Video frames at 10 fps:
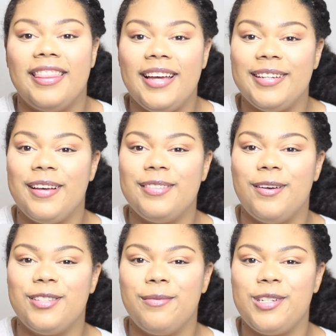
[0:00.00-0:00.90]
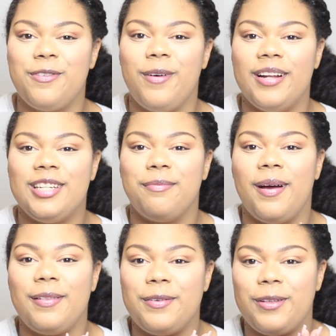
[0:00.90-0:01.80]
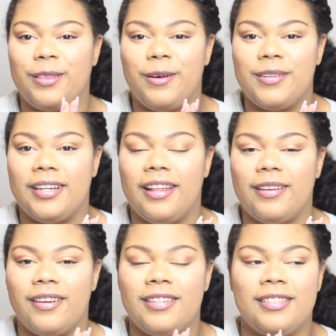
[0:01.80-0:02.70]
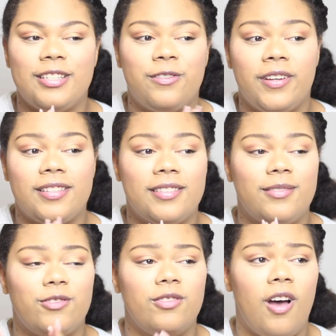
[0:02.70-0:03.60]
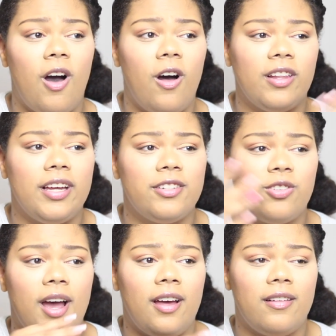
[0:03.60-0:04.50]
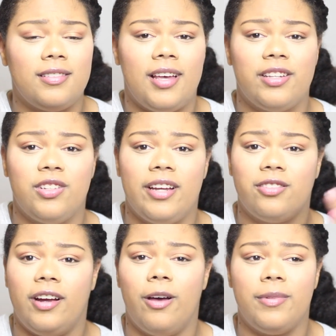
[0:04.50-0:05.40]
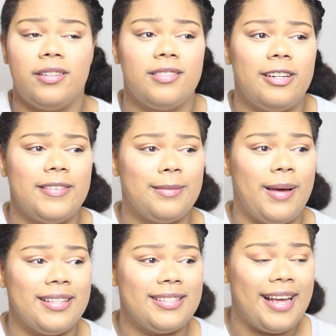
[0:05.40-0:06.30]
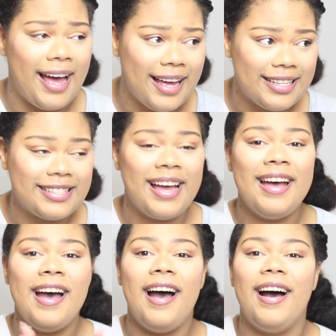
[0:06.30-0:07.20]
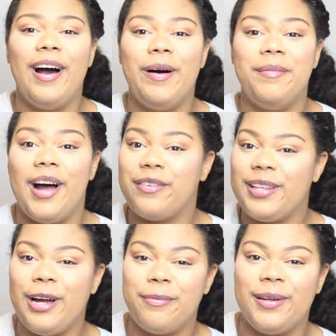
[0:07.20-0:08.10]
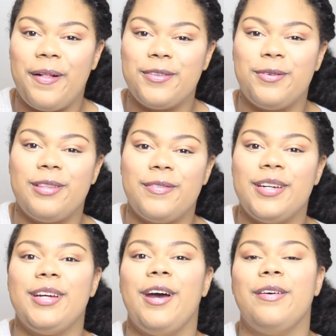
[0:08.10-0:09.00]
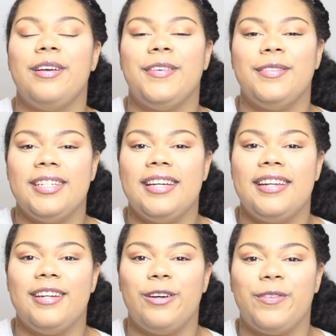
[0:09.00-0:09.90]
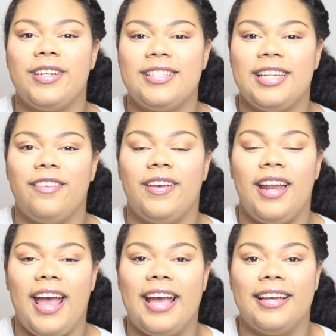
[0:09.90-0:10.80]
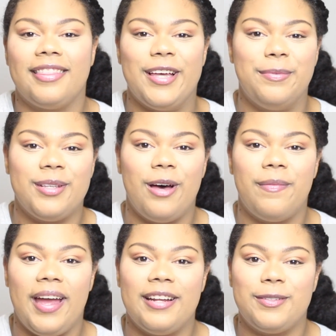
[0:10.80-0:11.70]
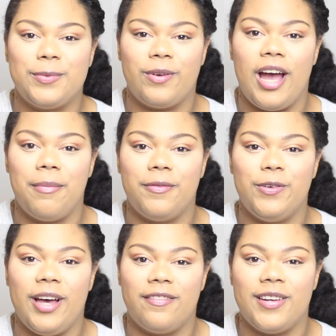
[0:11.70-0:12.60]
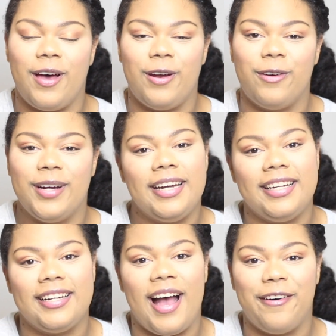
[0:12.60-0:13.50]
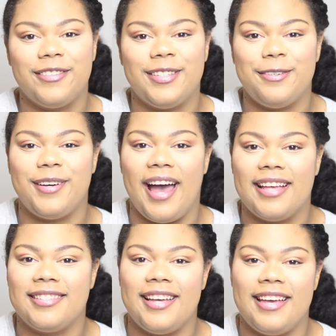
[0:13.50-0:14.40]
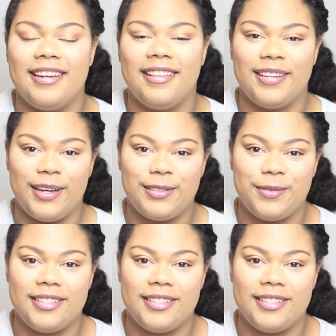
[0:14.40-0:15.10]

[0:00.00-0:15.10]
thank y'all so much for watching my little thrown together Stitch Fix haul and try on / not try on, because none of it's my size. I really hope that y'all enjoyed the video. If you did, don't forget to give it a thumbs up and subscribe if you have not already, and I will see you guys in the next